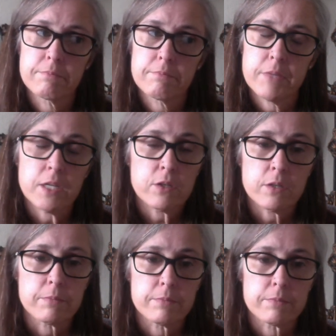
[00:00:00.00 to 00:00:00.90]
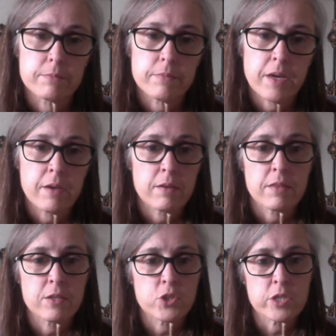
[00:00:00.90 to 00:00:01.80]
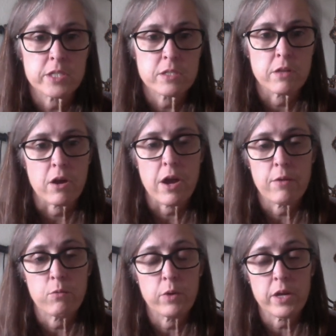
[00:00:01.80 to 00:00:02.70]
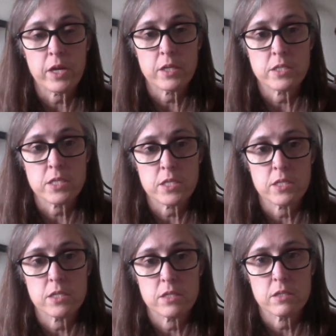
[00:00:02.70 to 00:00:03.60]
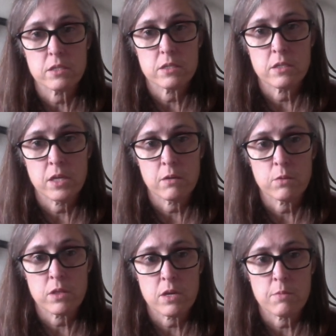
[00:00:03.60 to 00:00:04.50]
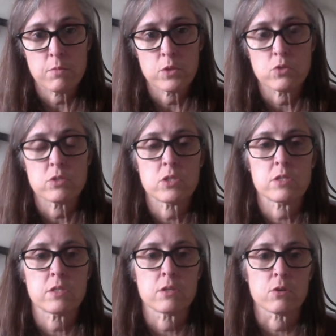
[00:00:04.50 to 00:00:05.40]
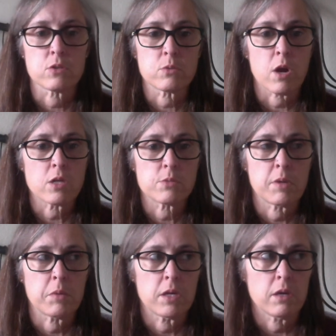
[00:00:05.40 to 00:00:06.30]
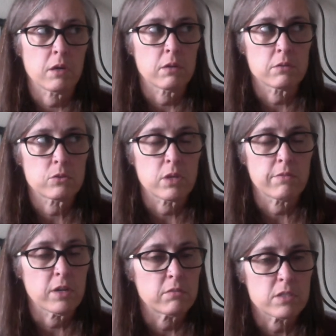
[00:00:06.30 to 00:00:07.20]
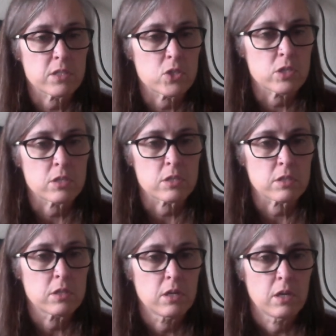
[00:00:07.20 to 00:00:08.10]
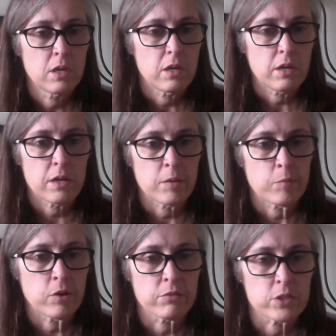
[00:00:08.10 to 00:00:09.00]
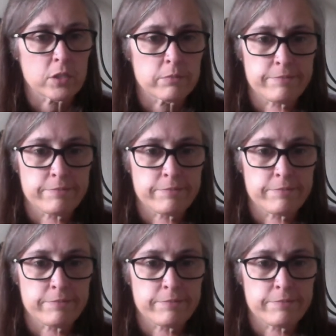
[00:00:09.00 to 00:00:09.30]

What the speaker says: don't know. The jury's still out. What I did knit with them, which was just a little swatch, maybe 25 stitches over.